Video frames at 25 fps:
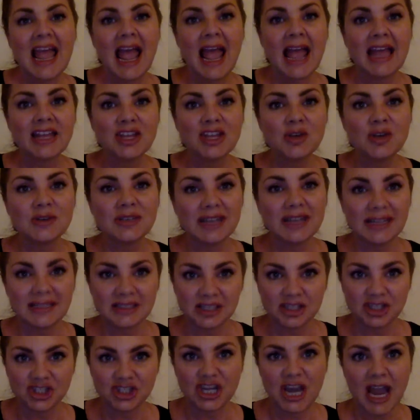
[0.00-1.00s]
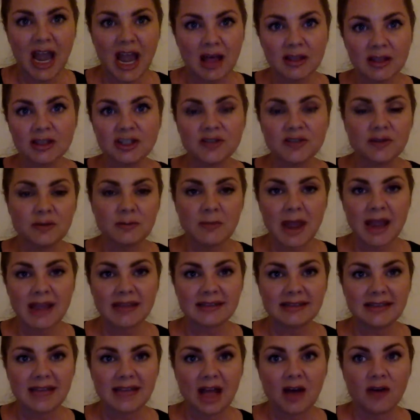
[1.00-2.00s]
and use it as a challenge for
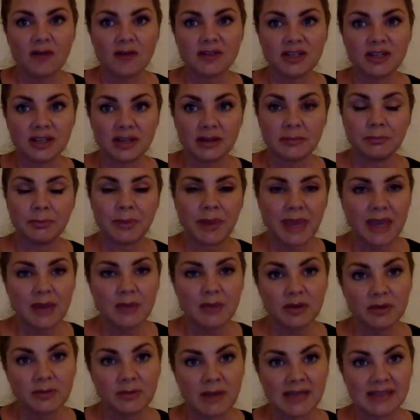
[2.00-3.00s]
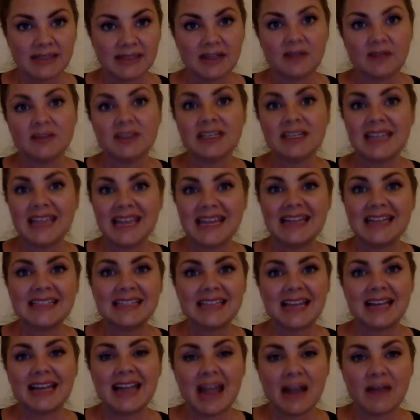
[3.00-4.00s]
myself to compete with myself, to get it
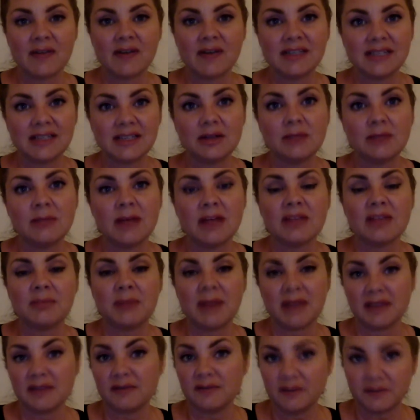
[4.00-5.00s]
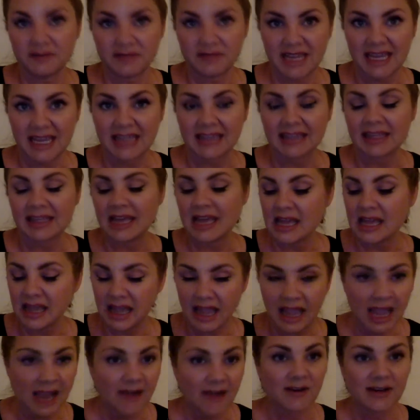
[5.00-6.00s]
done every single month by the 15th,
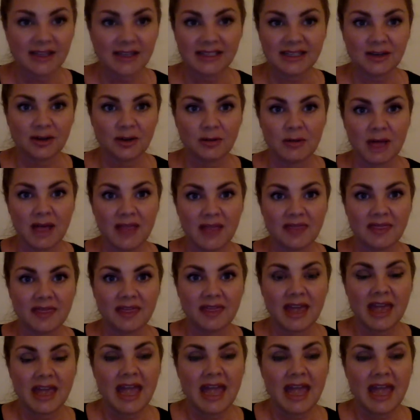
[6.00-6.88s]
every single month.